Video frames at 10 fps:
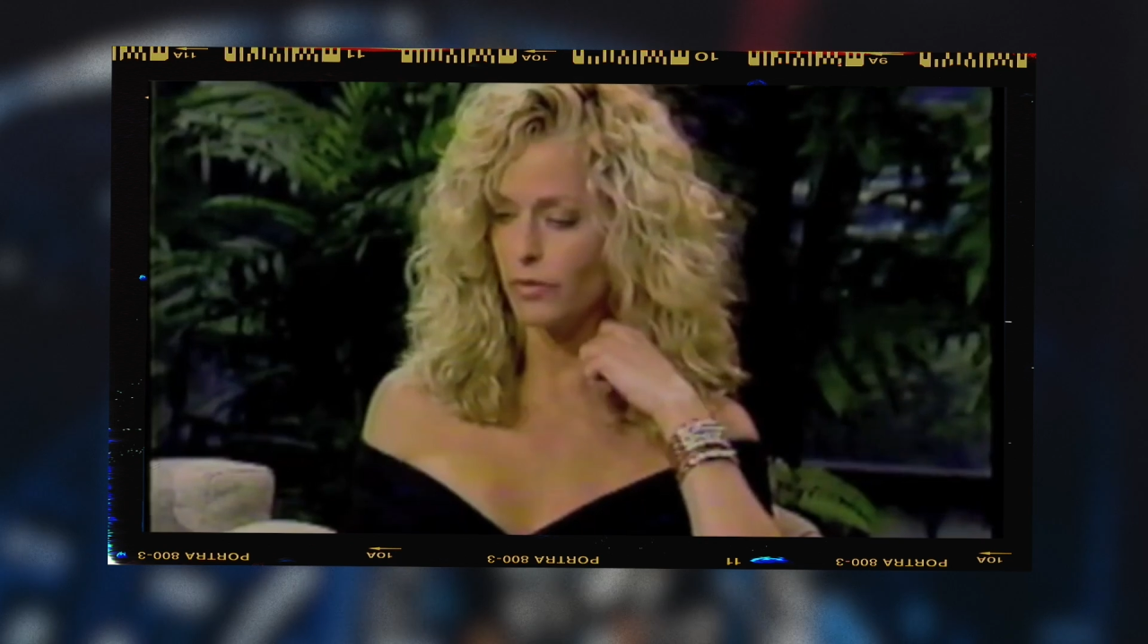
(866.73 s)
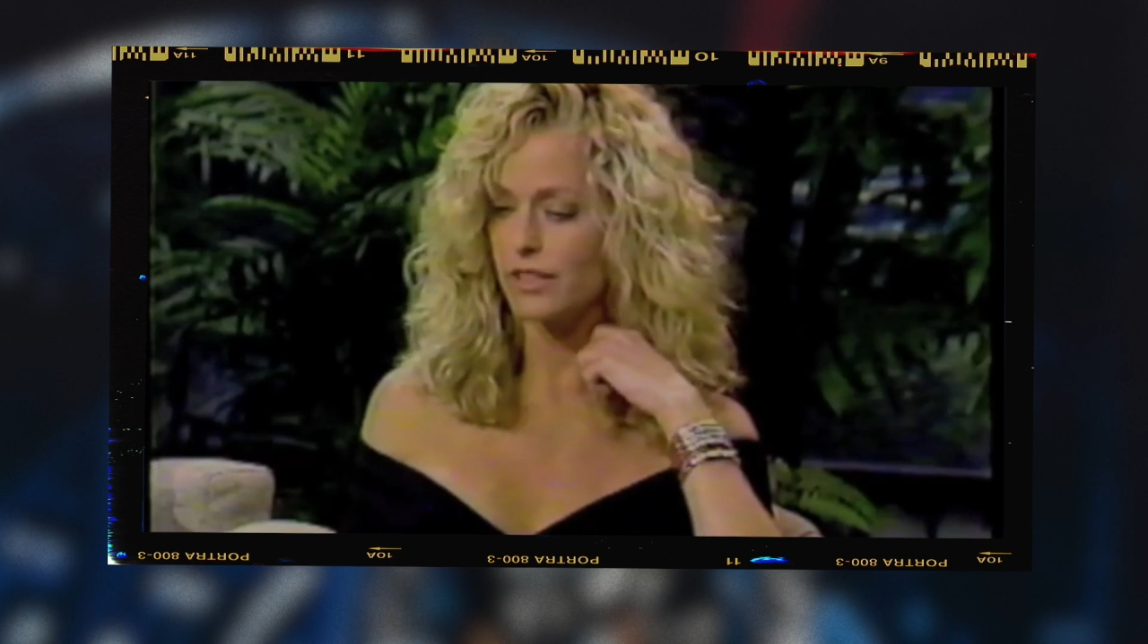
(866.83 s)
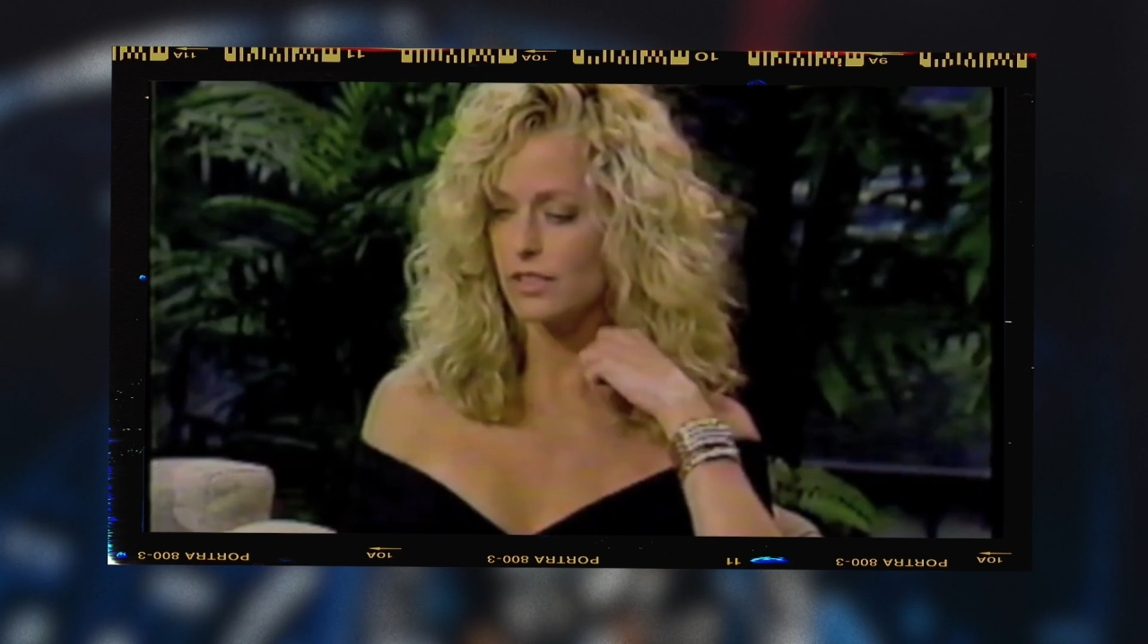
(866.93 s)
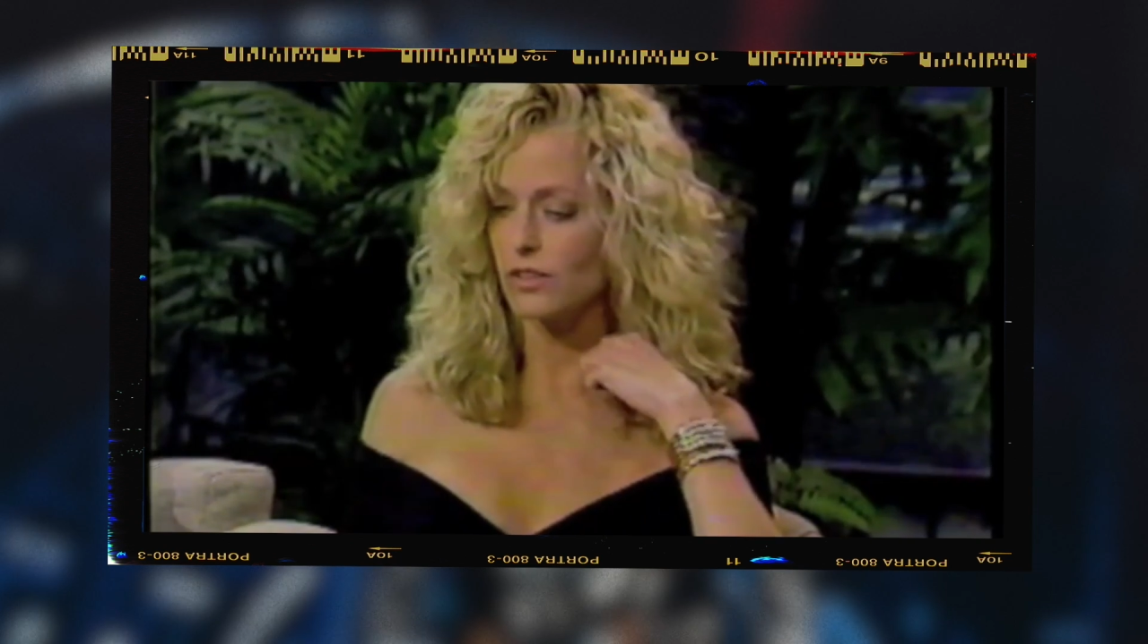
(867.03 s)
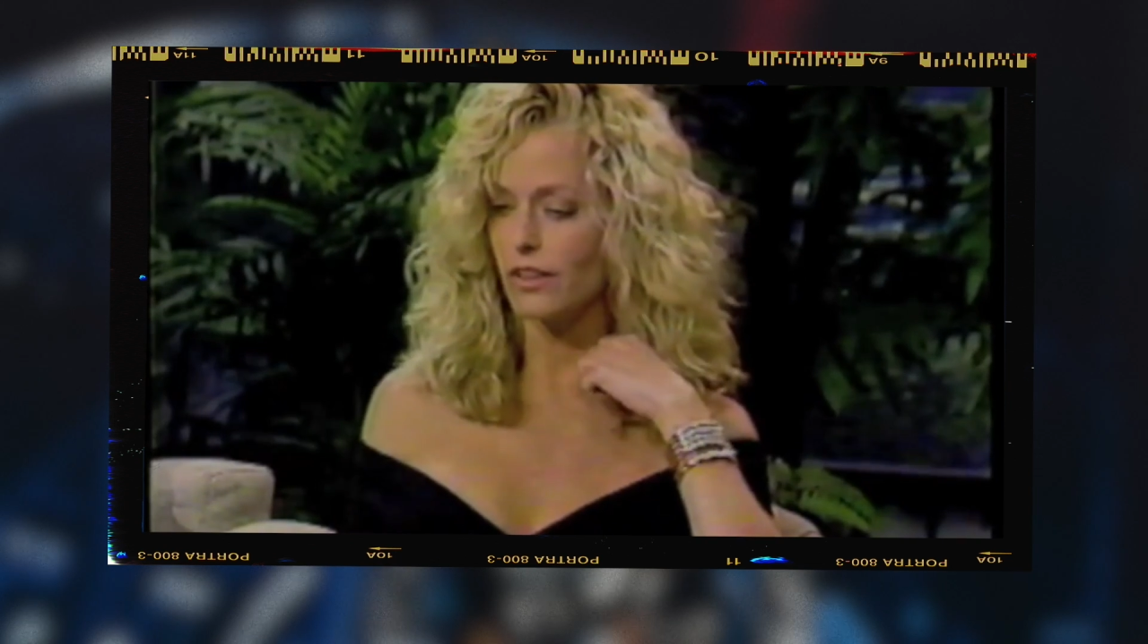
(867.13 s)
uh,
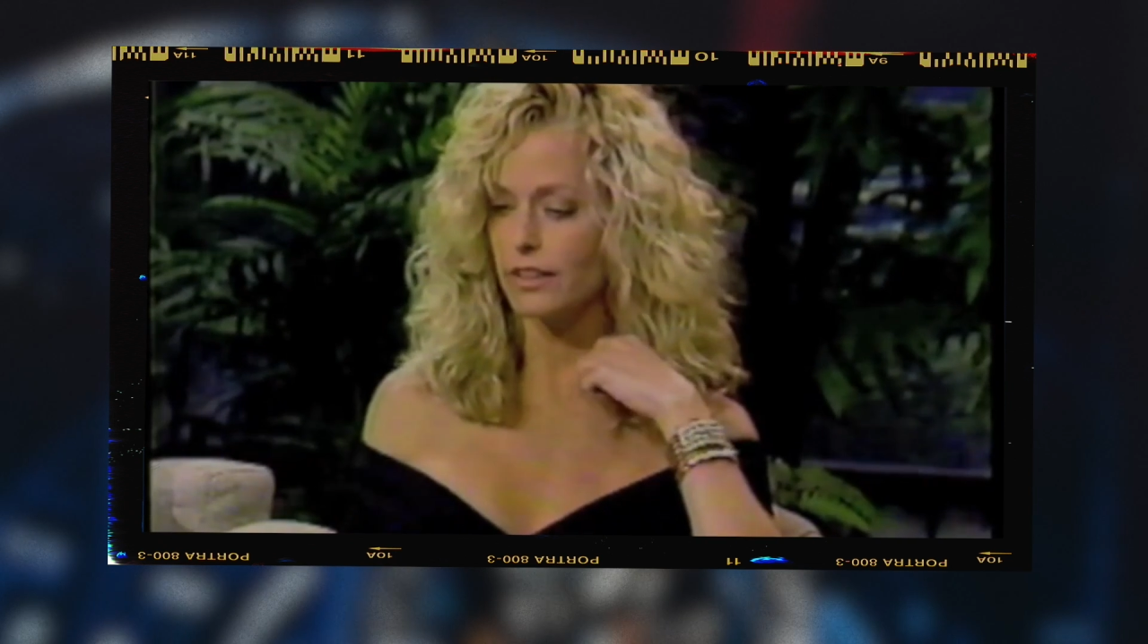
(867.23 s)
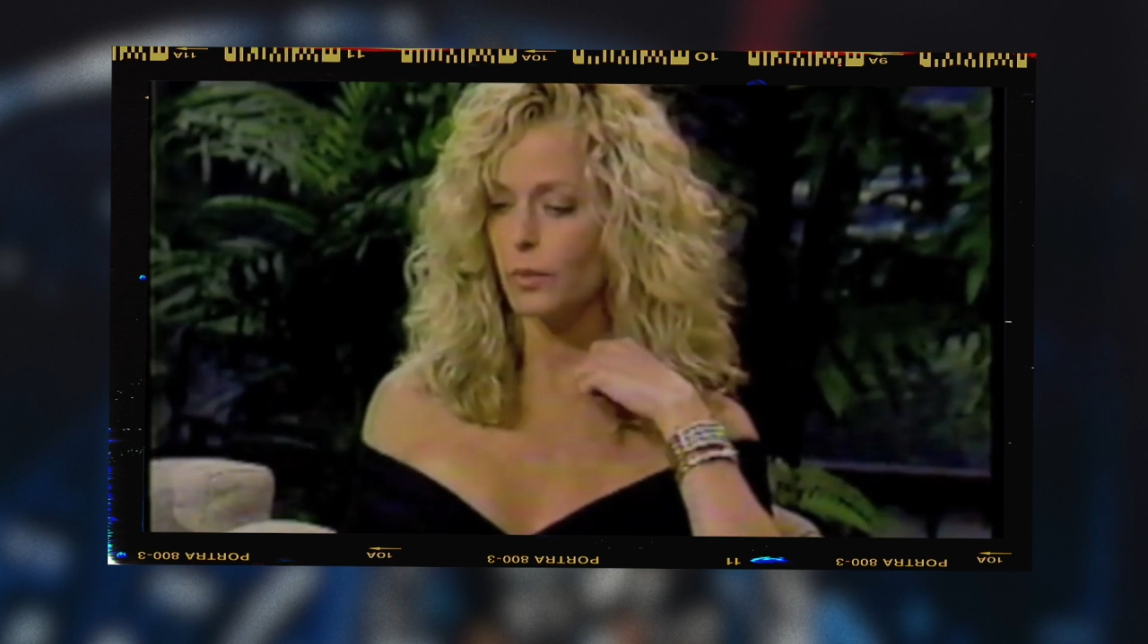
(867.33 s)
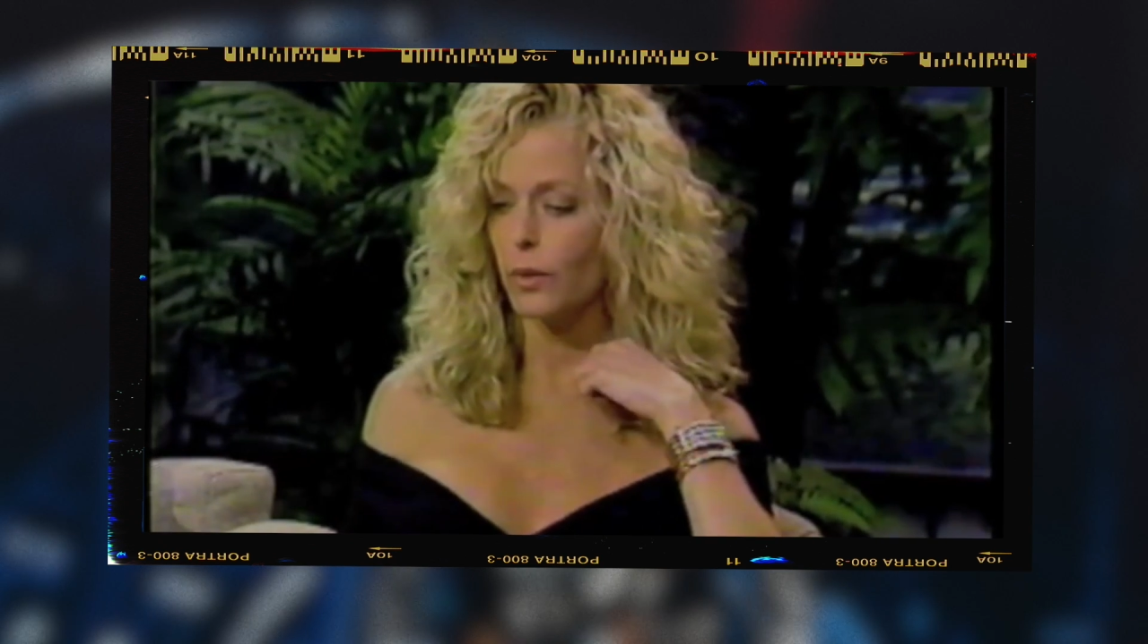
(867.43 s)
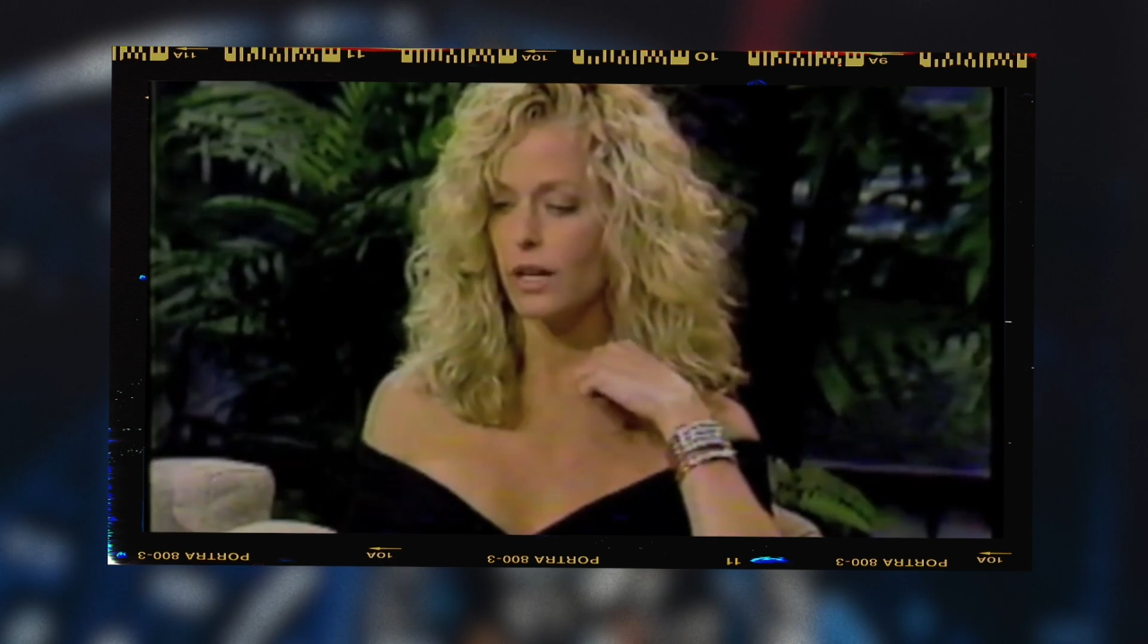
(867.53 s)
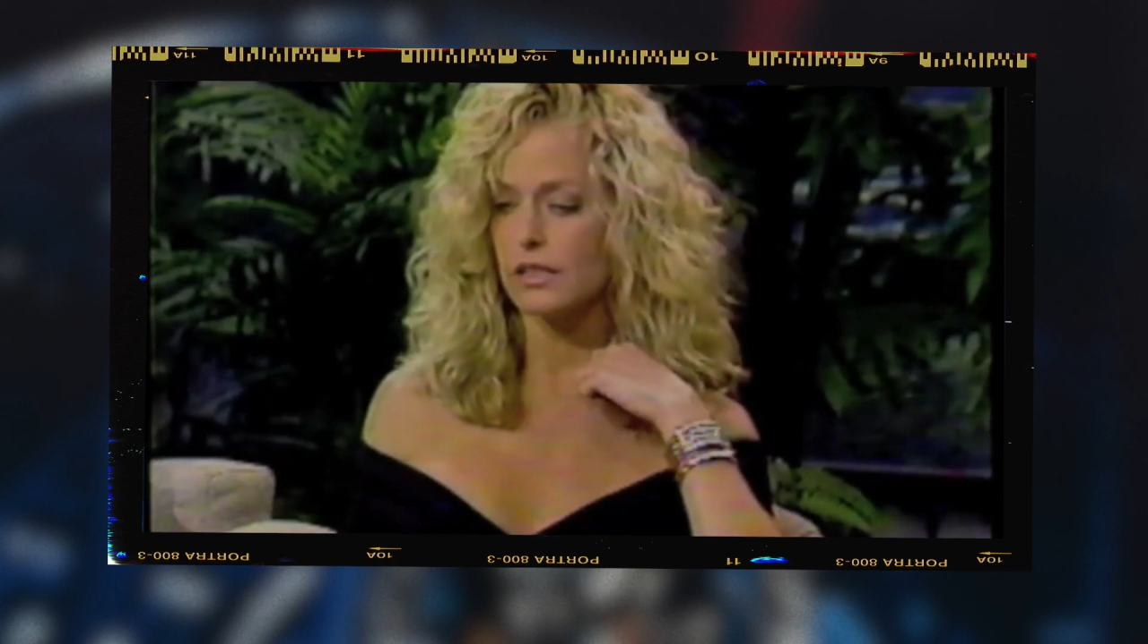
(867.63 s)
before I
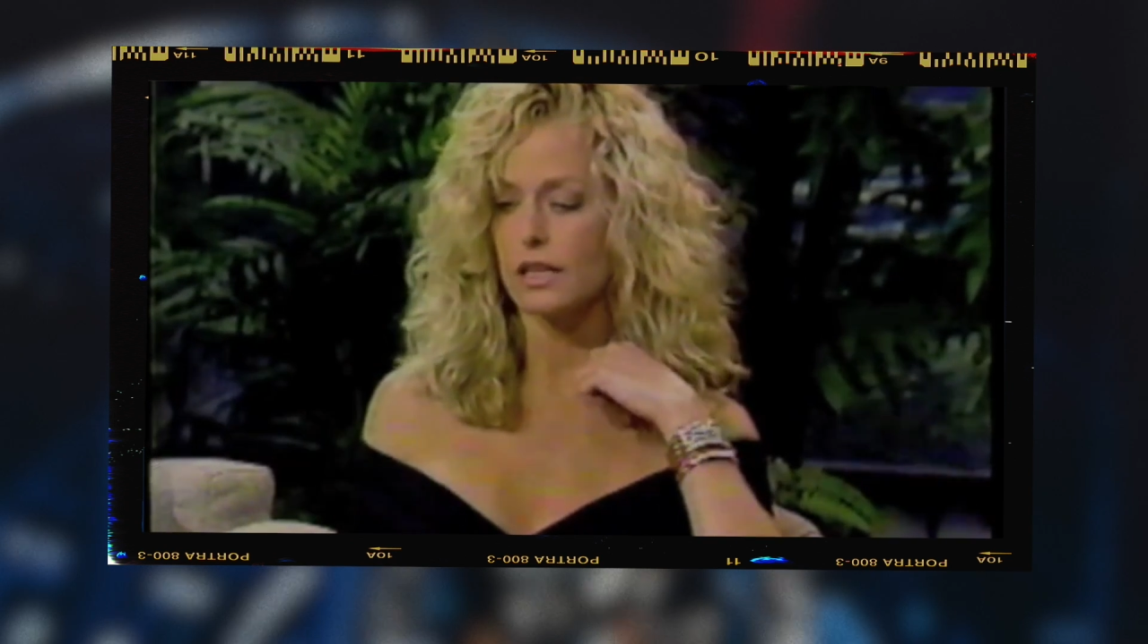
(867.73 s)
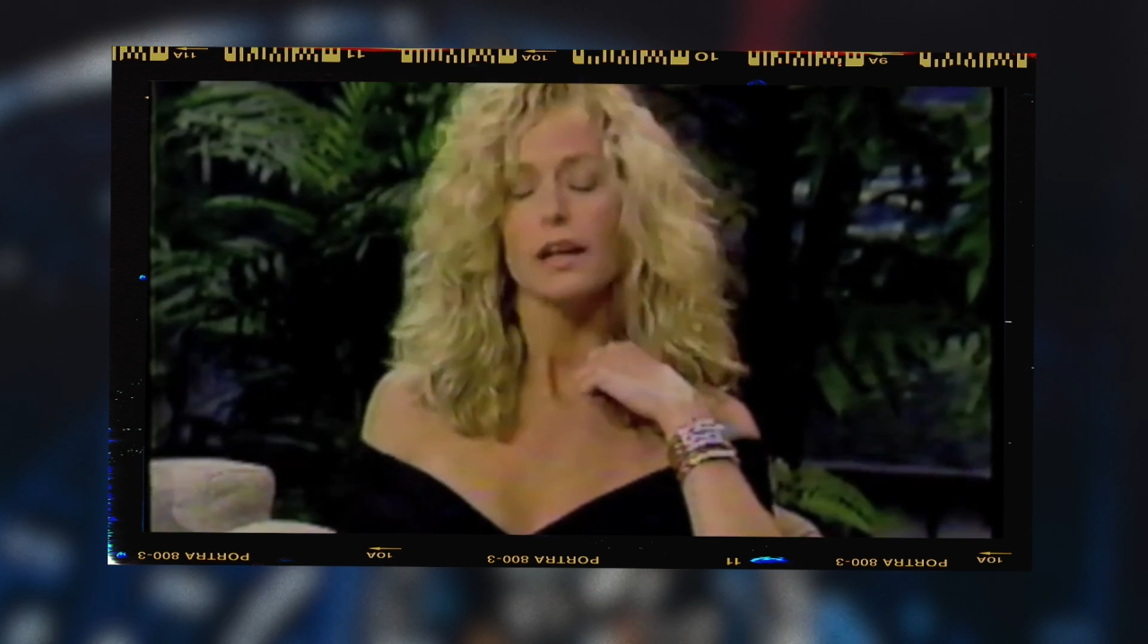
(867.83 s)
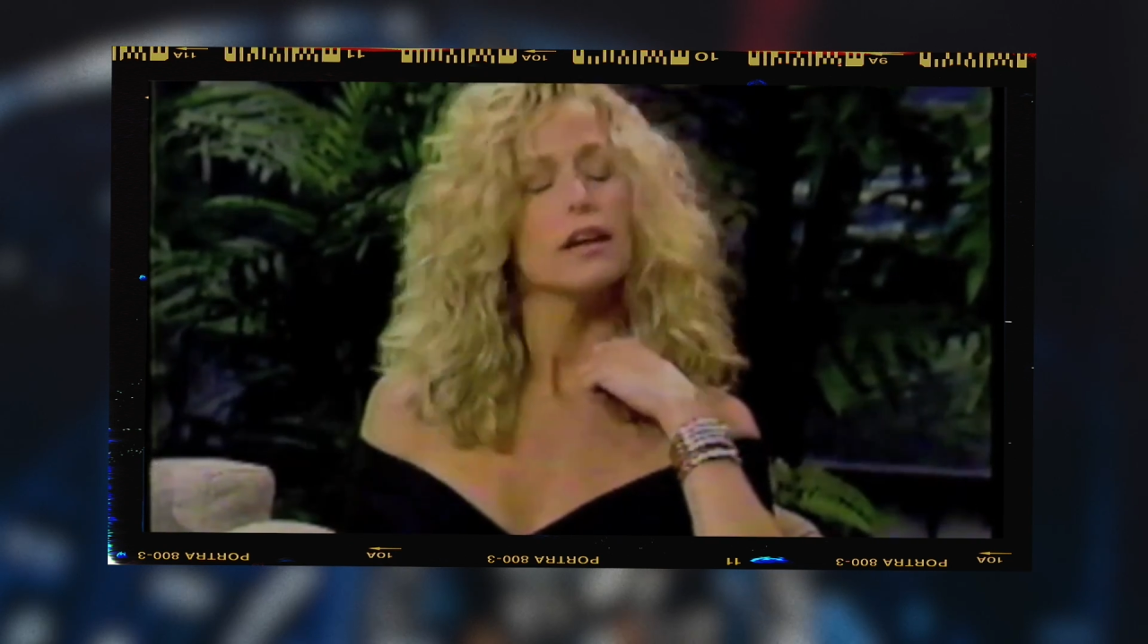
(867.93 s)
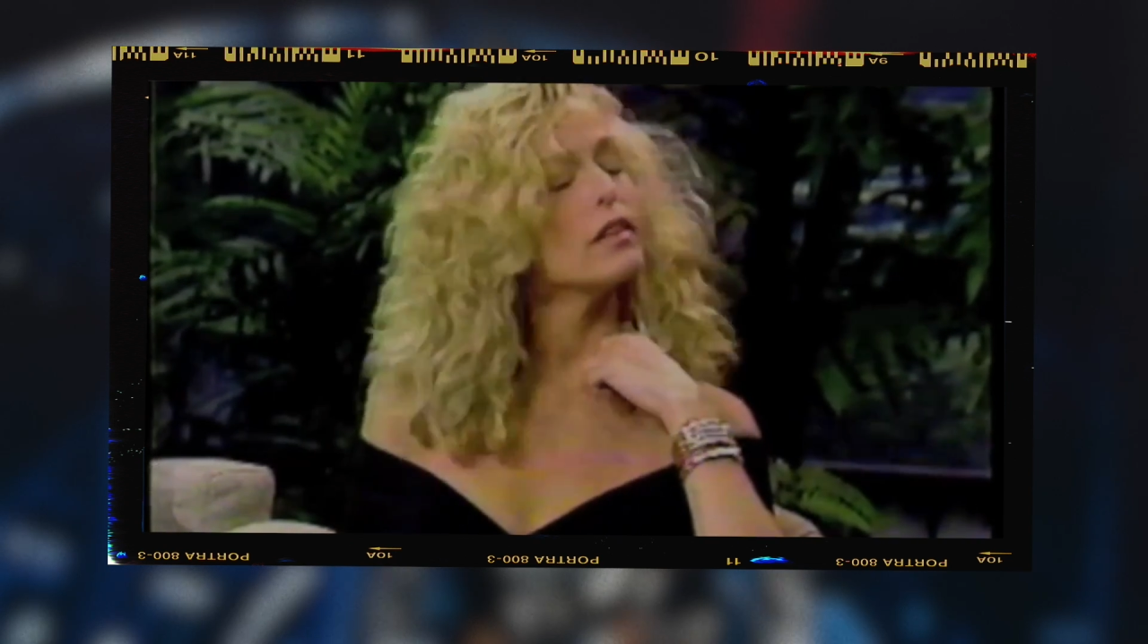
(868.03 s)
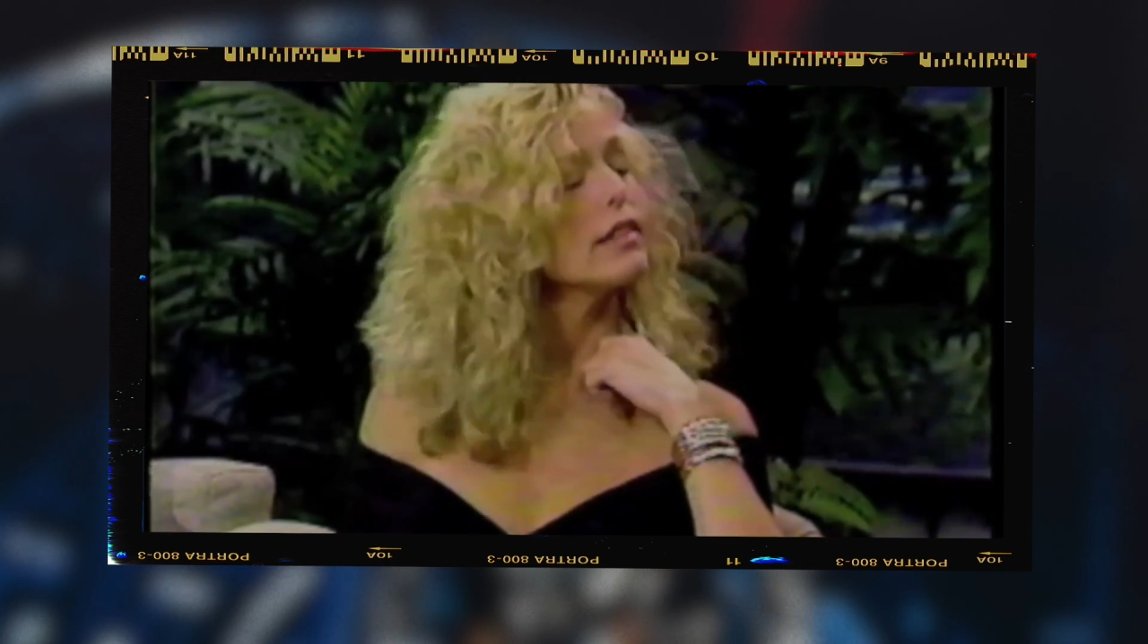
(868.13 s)
started was